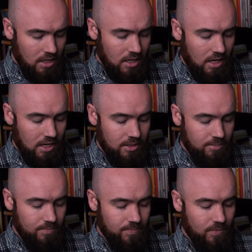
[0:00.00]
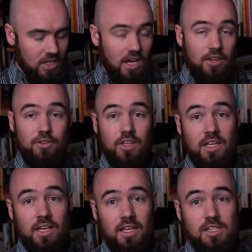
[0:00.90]
The other
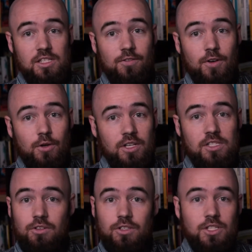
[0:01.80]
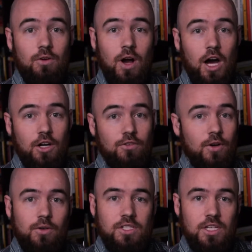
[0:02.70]
thing is the focus. There is no
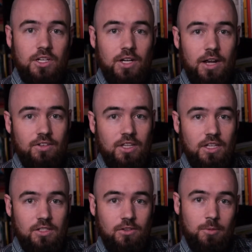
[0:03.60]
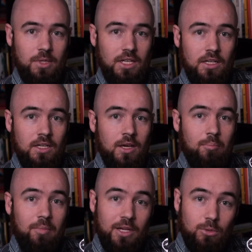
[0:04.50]
autofocus here. Everything is going to be
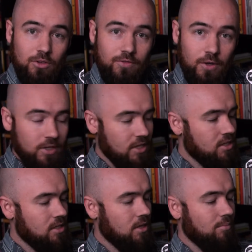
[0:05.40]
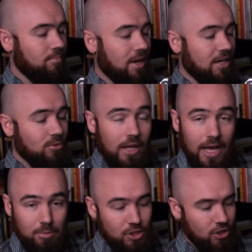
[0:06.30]
manual focus, manual
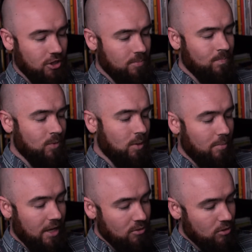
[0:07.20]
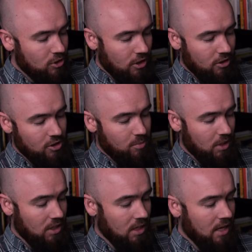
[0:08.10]
aperture, manual shutter
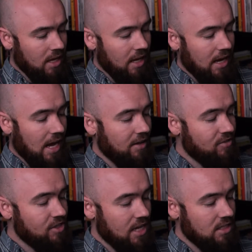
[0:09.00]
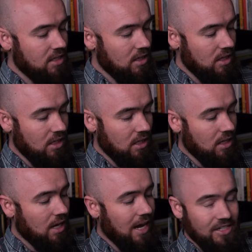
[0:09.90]
speed, and I have set the
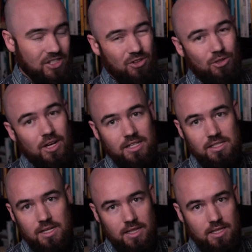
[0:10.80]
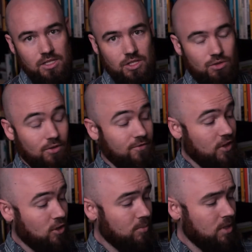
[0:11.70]
ISO. You kind of set this to the
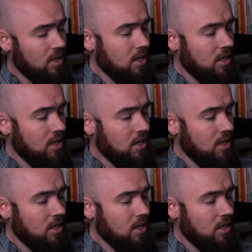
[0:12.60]
film.